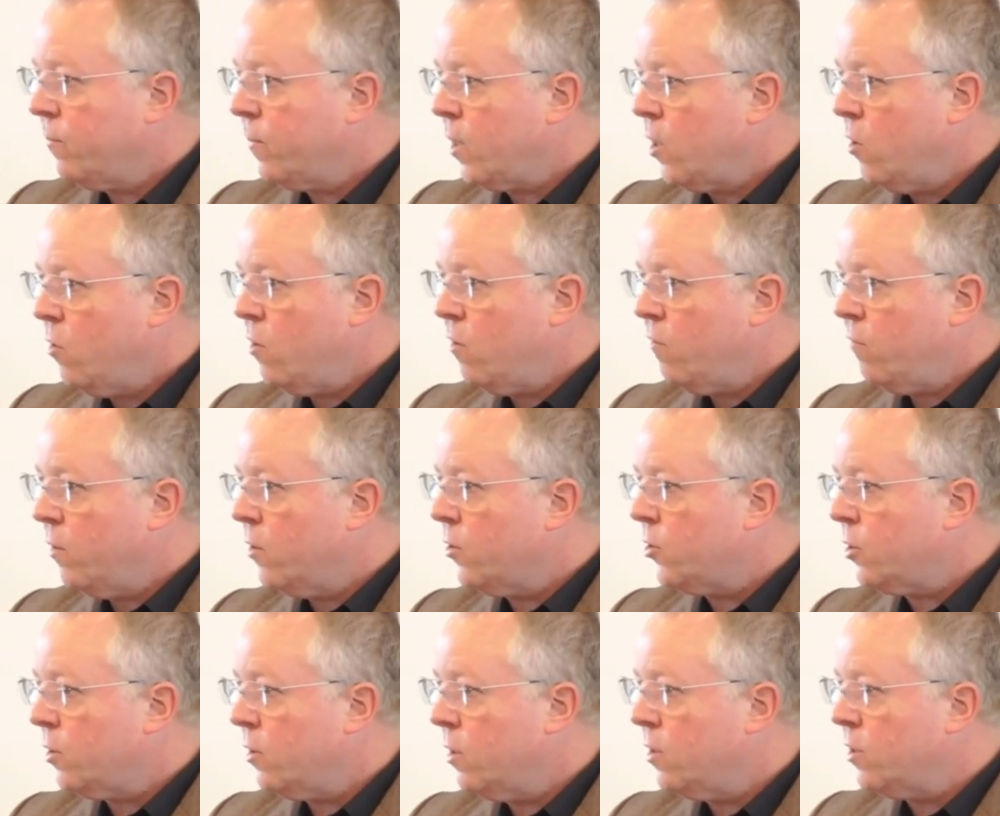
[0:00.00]

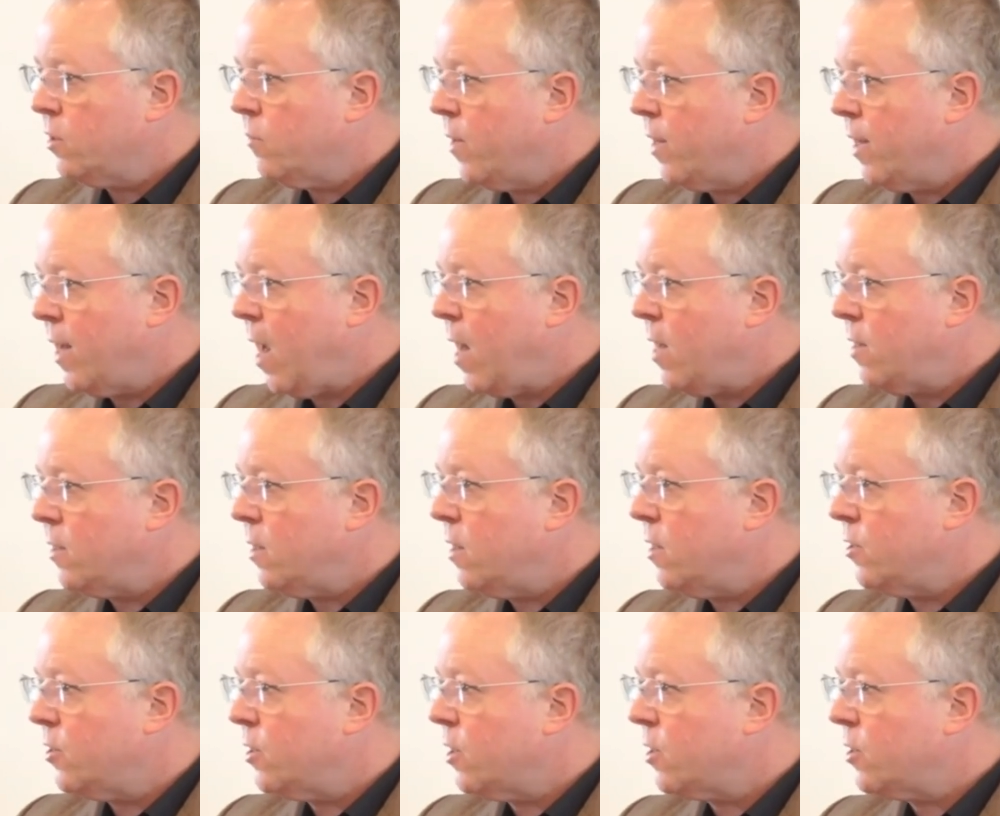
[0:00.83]
Universalism, in
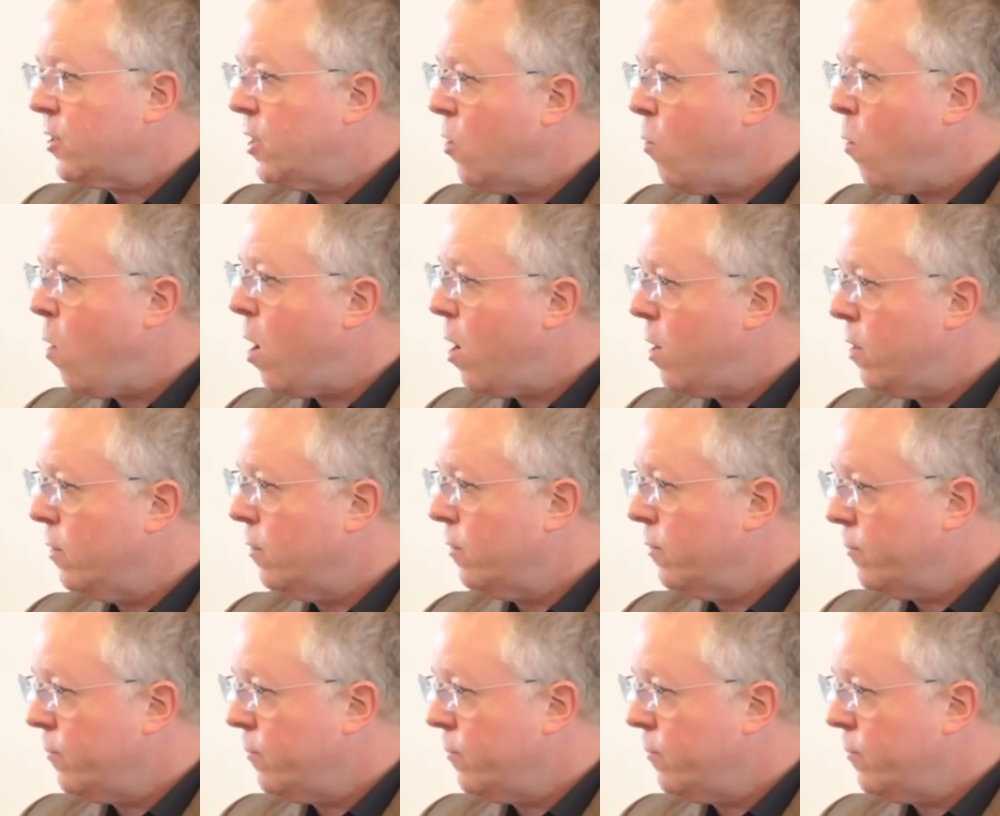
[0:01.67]
1961.